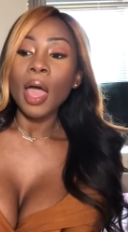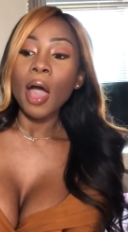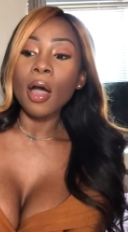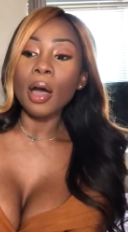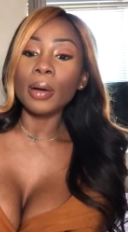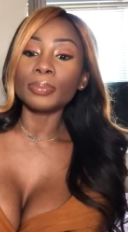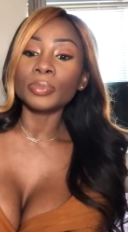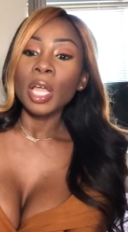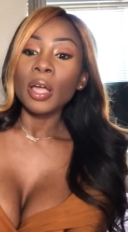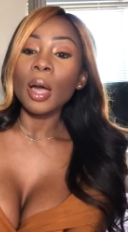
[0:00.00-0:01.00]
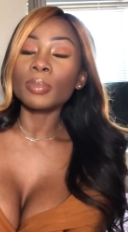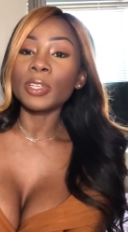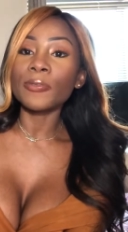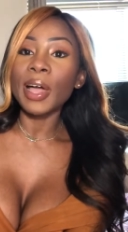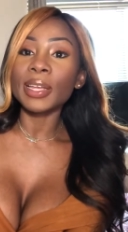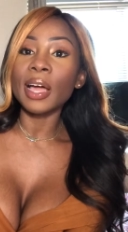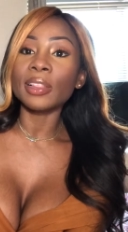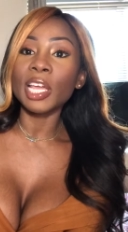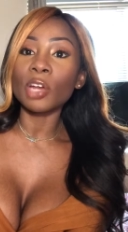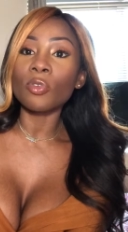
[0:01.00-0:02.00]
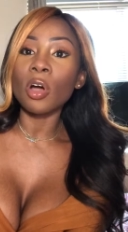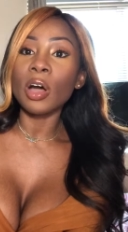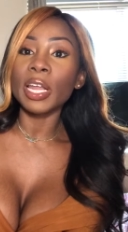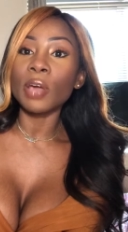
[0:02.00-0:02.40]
Come to find out later on,